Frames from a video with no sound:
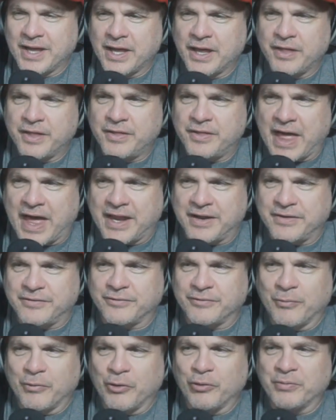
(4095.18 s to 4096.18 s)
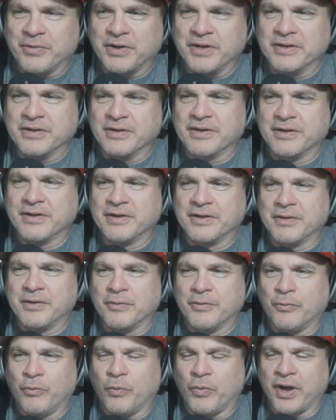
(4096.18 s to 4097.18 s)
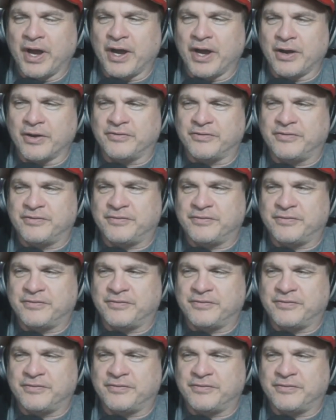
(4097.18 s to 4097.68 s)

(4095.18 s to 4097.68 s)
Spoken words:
That is the moment where